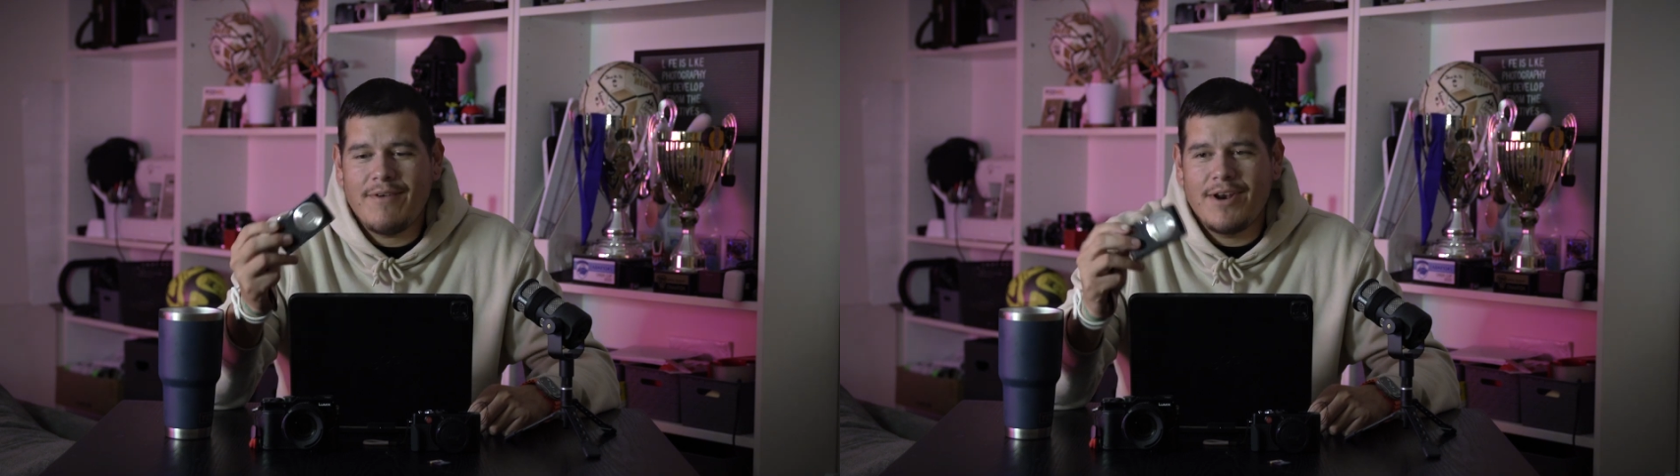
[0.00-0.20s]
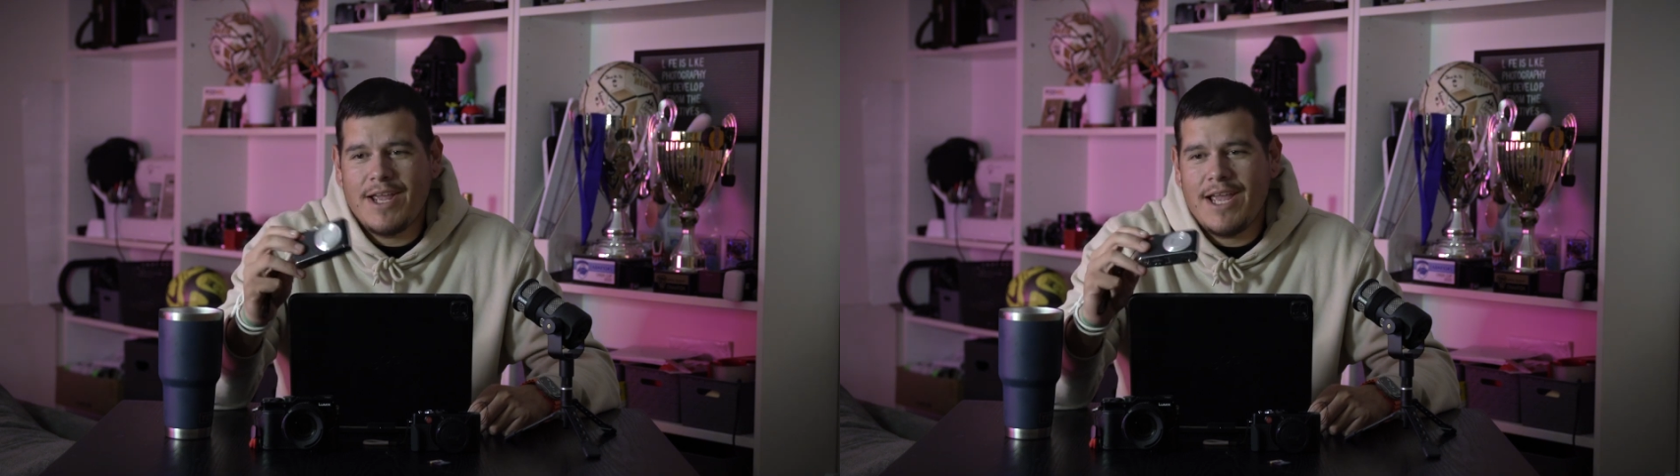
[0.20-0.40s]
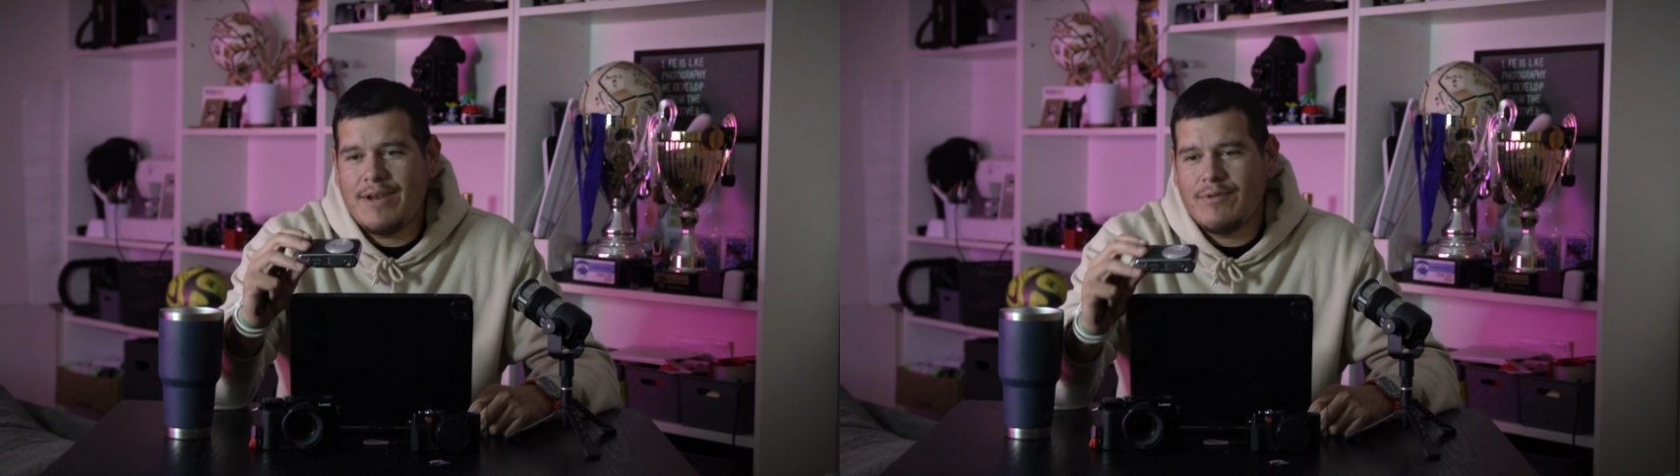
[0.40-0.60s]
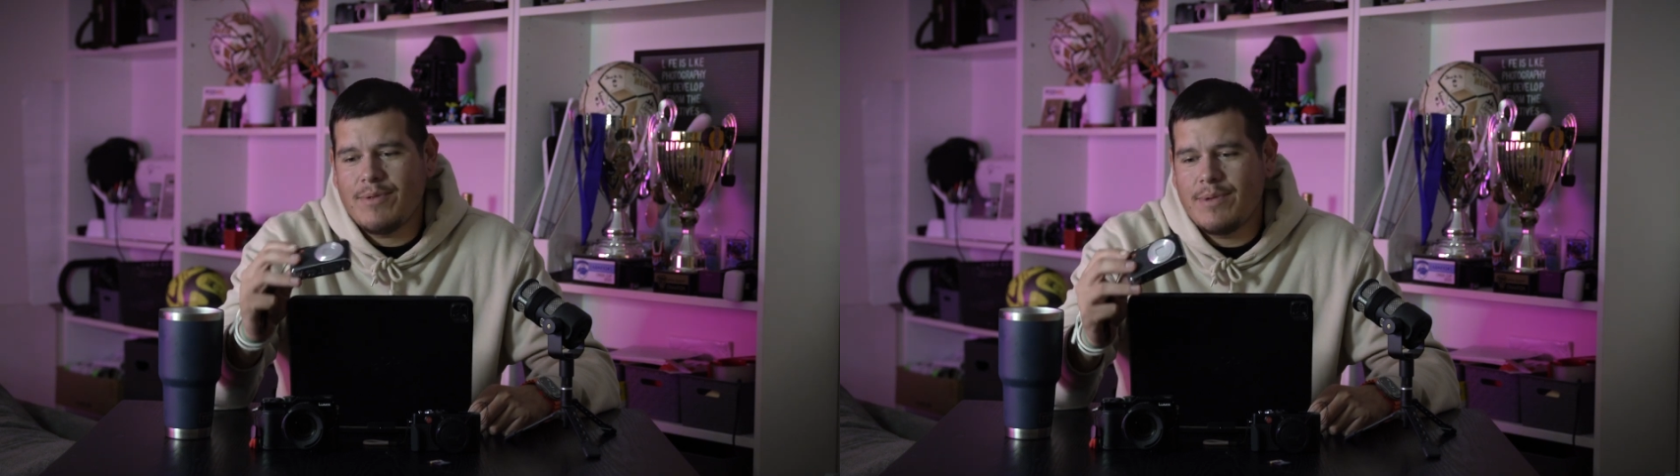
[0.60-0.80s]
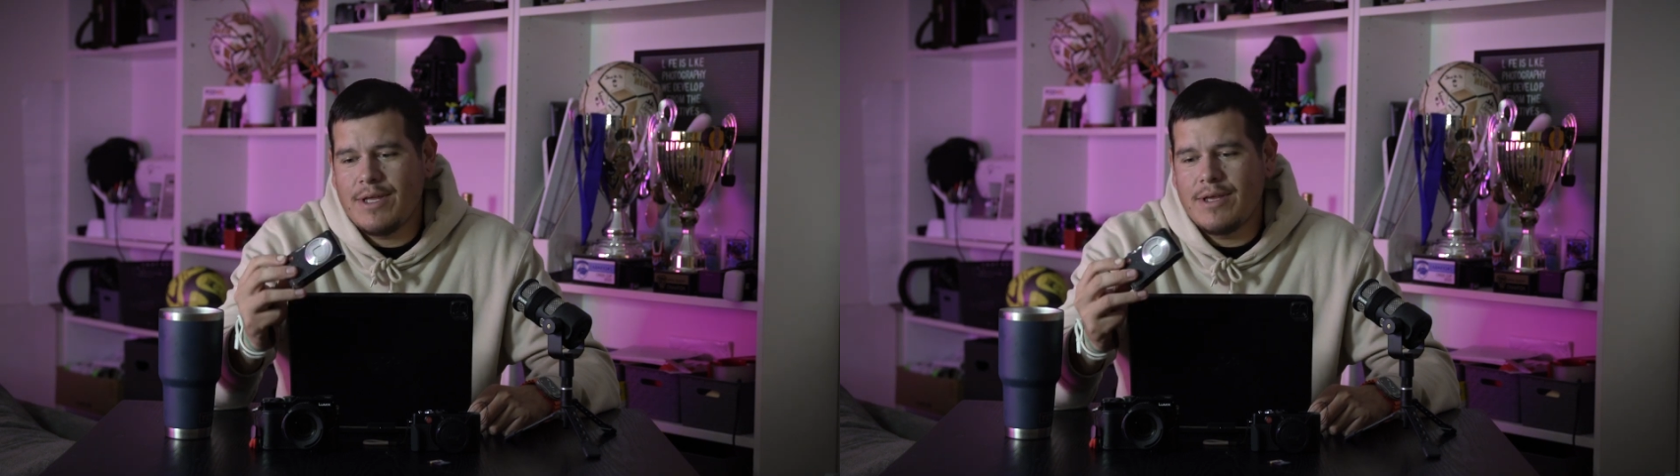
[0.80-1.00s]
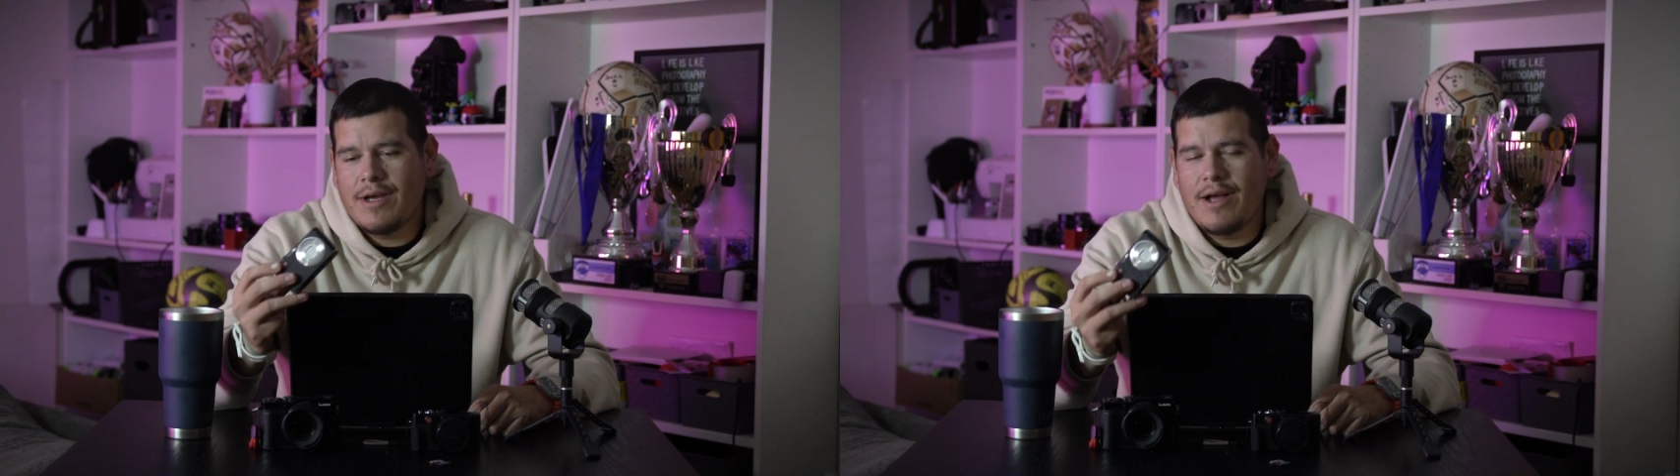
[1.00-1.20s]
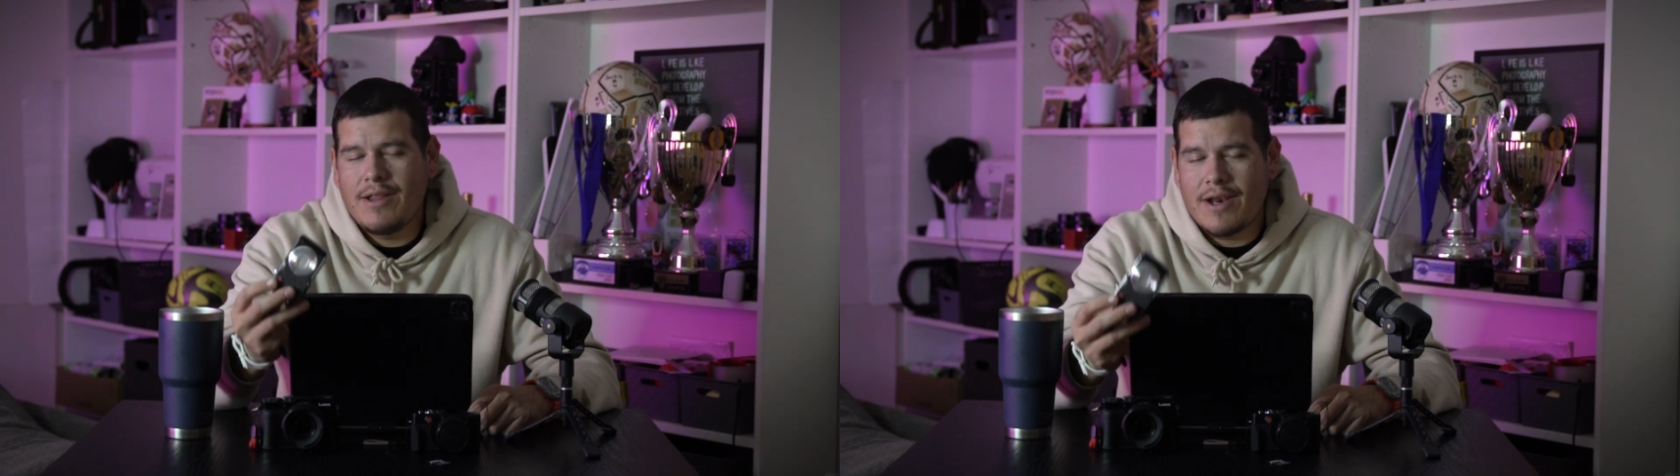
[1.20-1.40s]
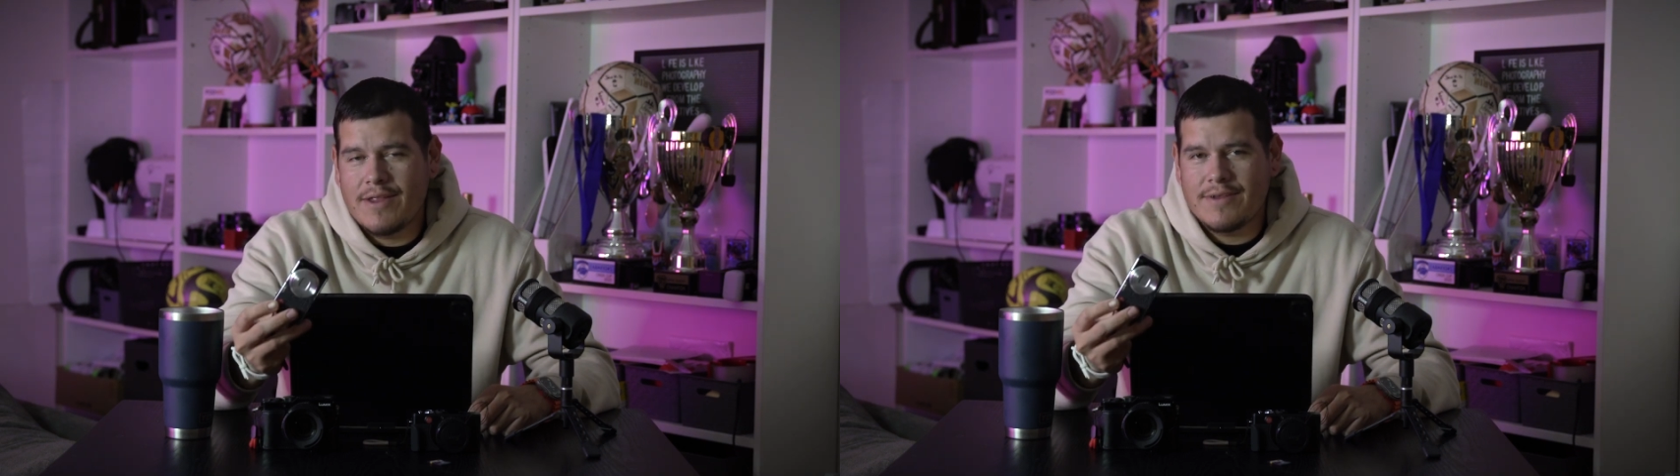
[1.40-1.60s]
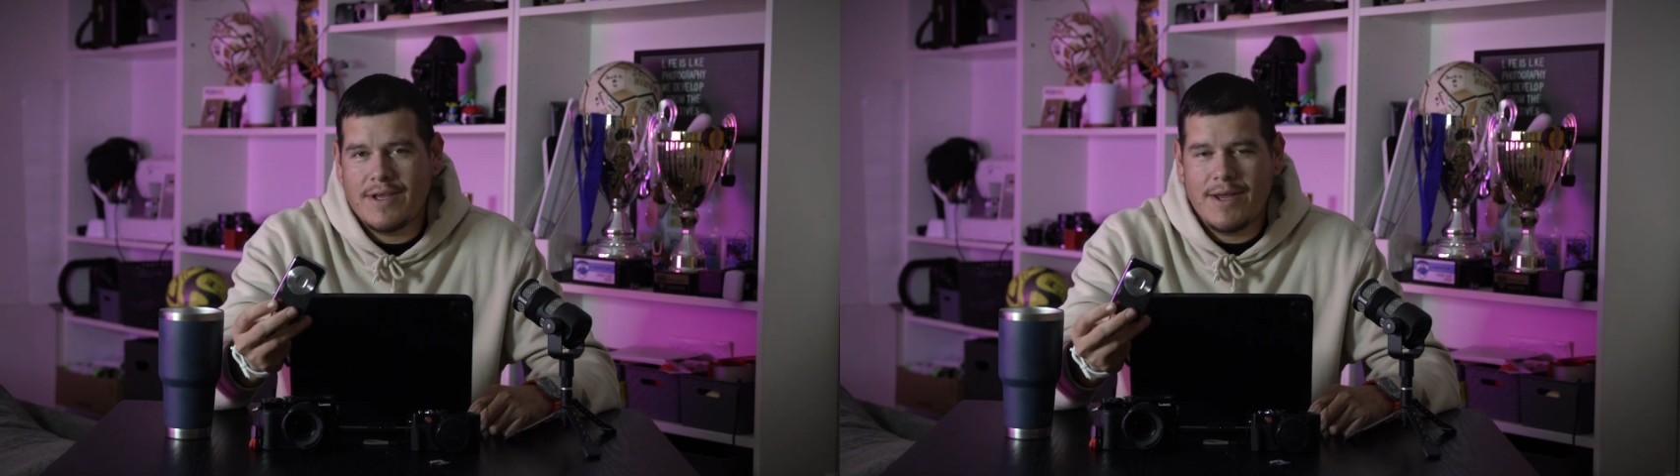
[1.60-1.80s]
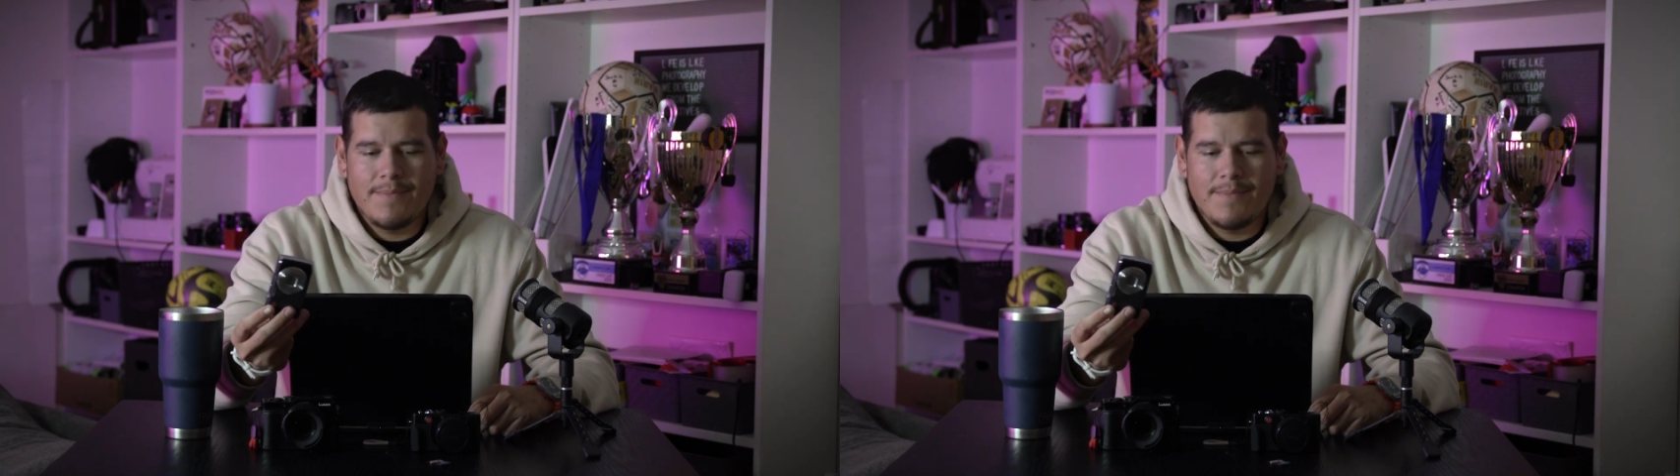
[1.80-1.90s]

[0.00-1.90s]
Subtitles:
on hand with me a lot of the time.